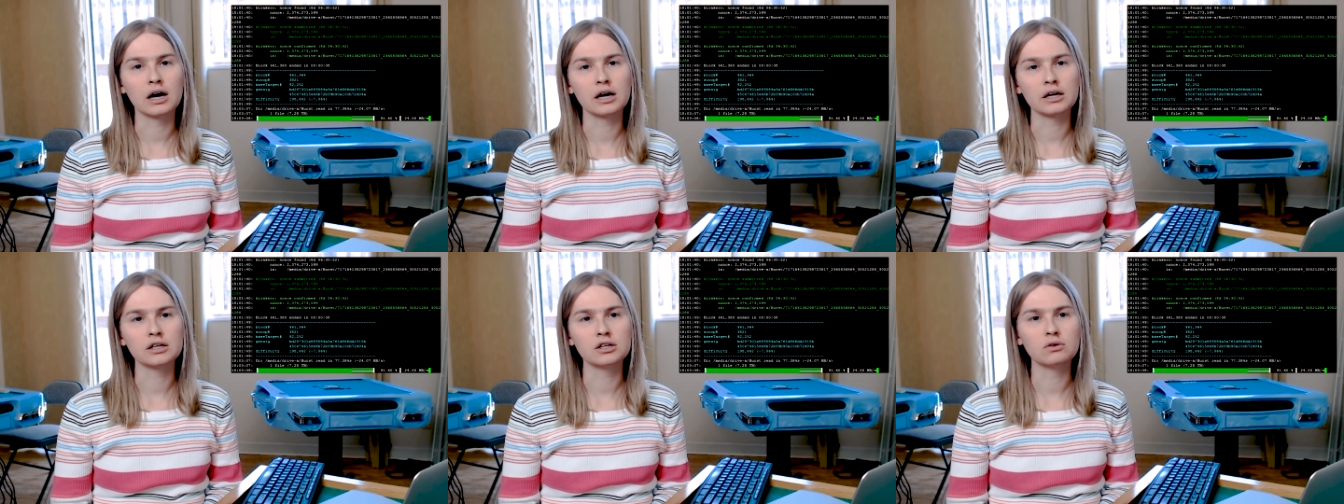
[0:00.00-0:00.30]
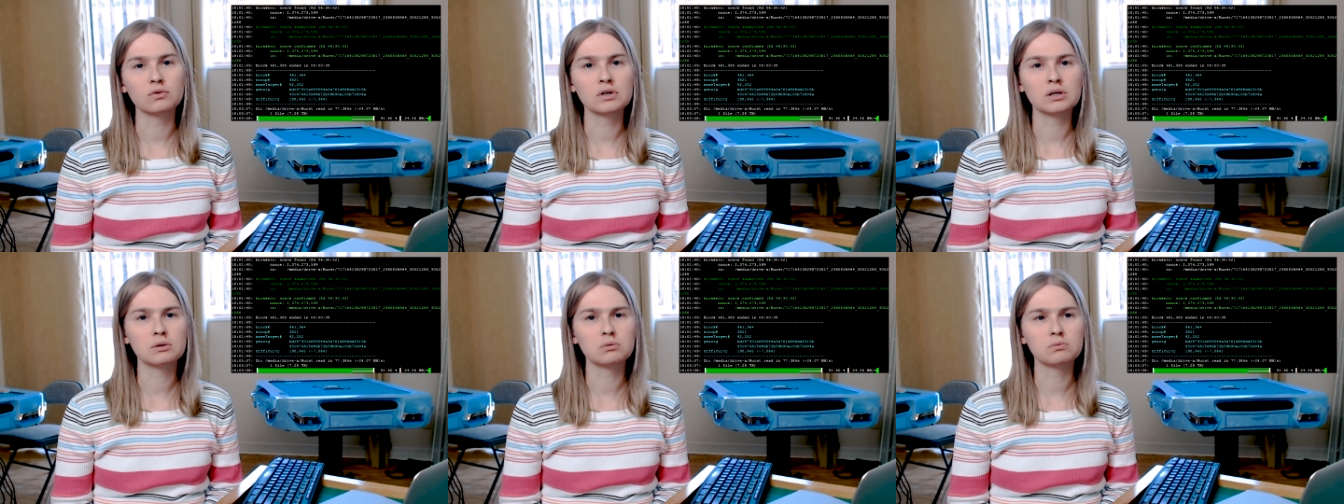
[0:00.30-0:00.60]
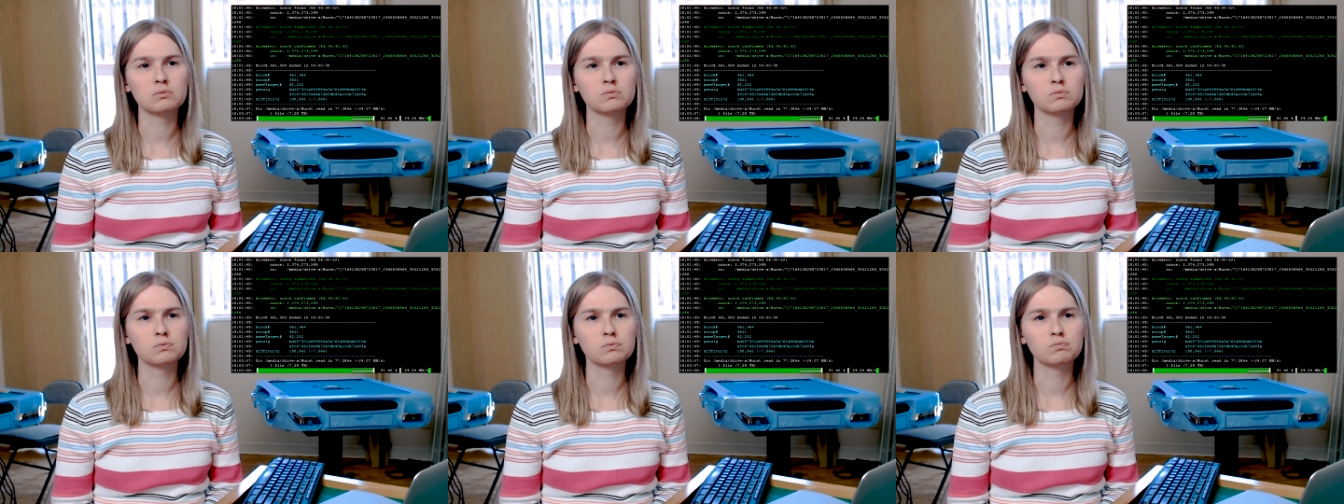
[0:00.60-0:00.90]
You
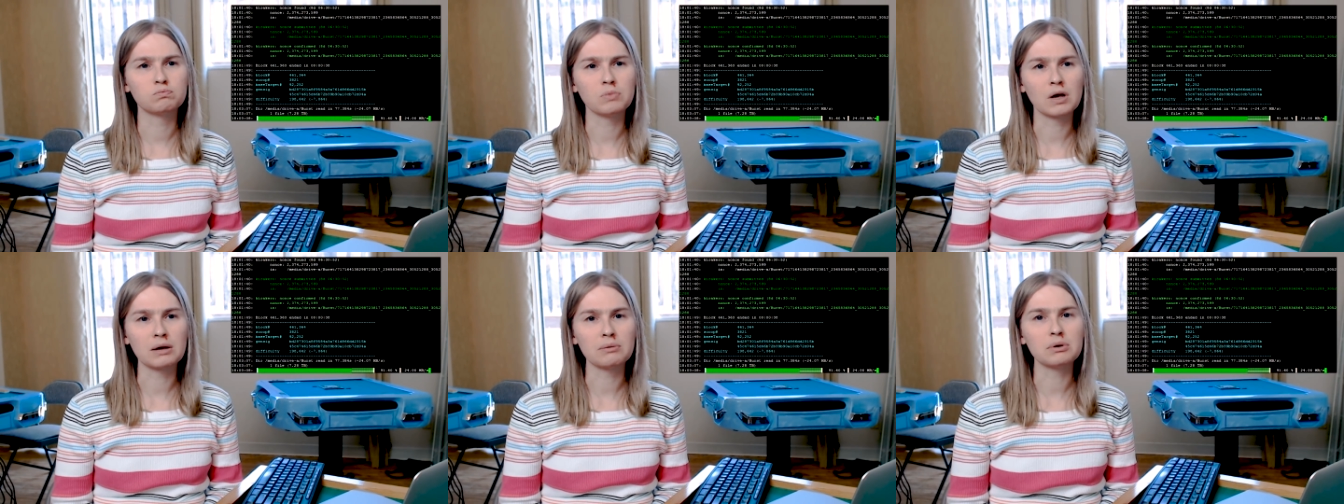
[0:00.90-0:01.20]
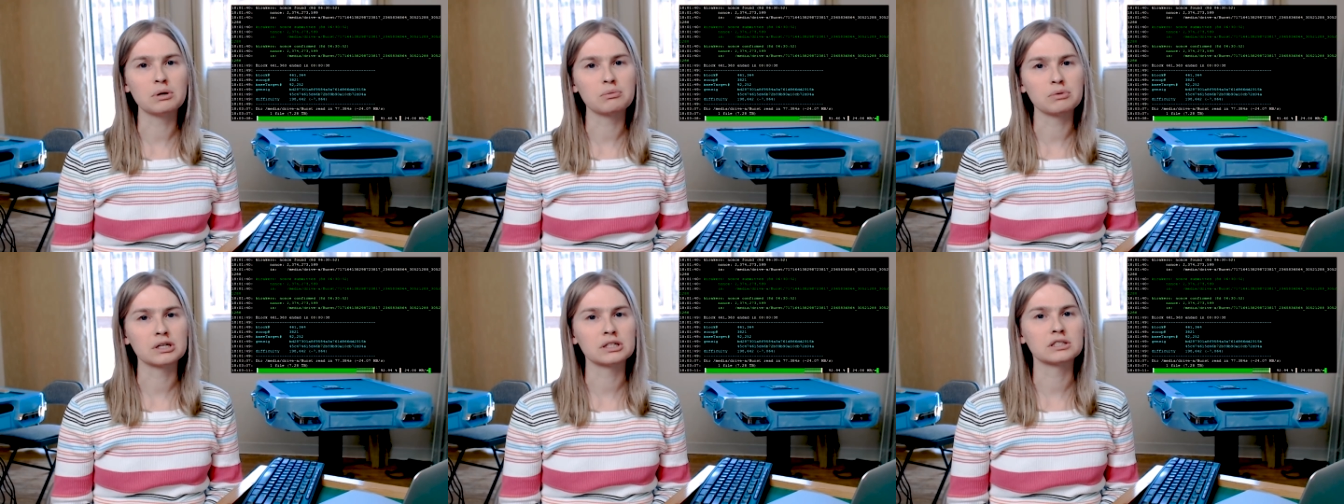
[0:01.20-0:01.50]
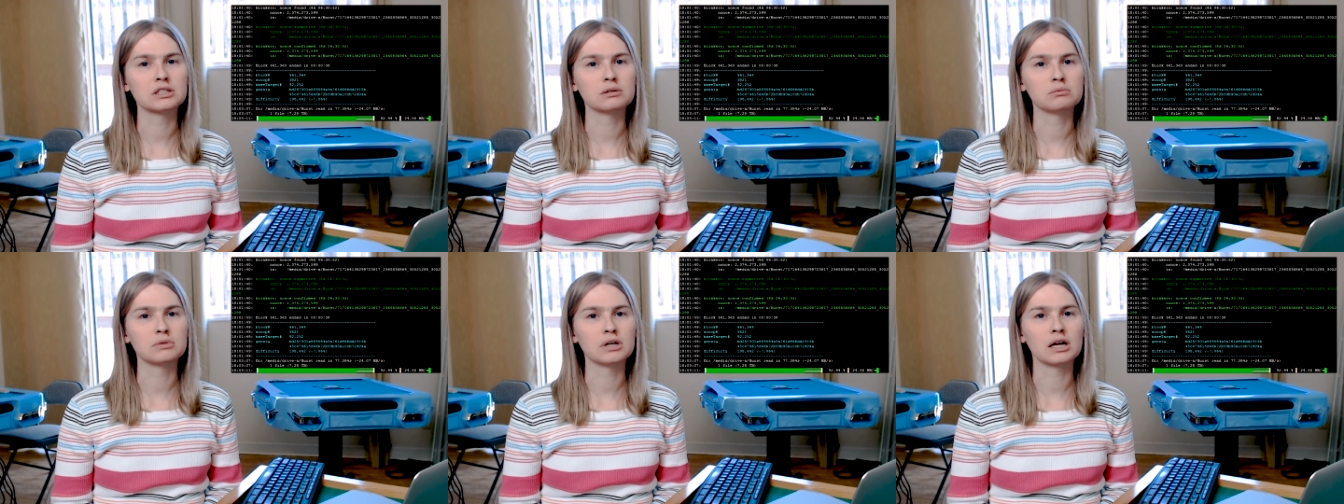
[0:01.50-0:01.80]
will maybe miss
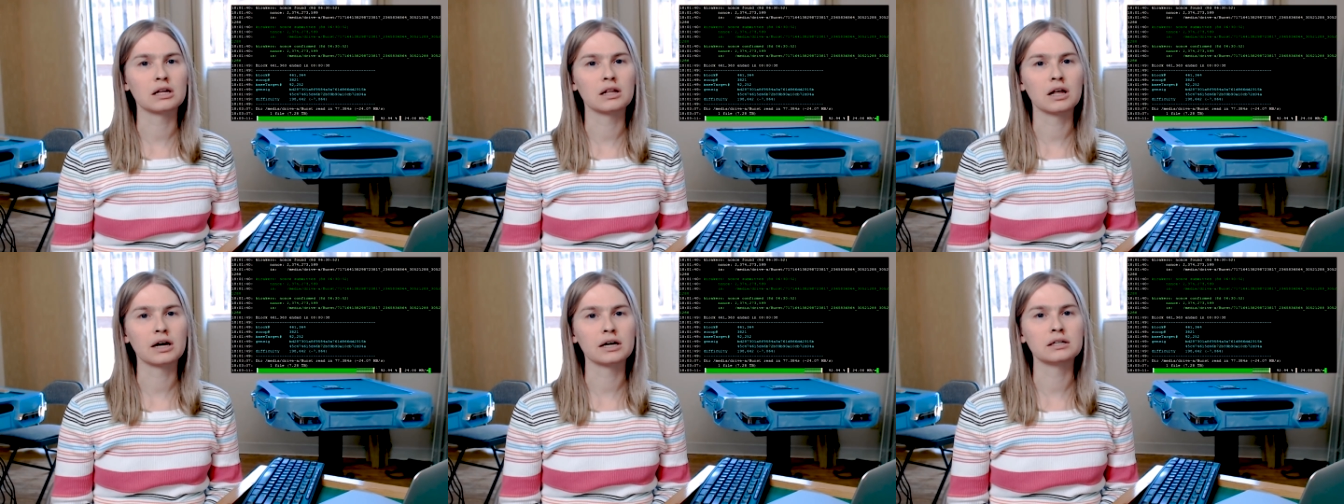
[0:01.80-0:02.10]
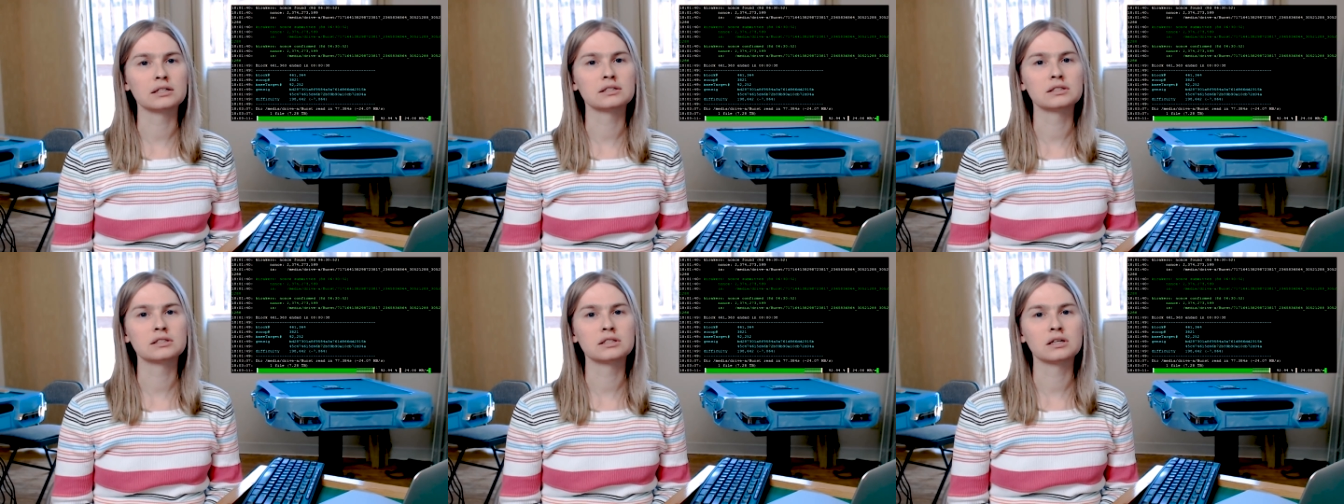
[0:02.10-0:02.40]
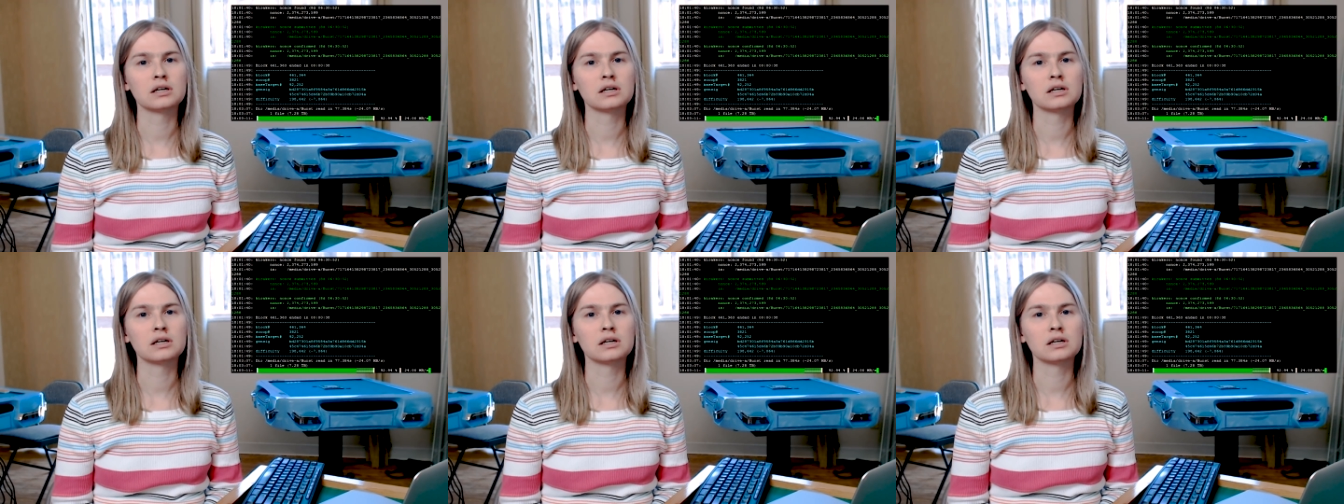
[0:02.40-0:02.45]
some deadlines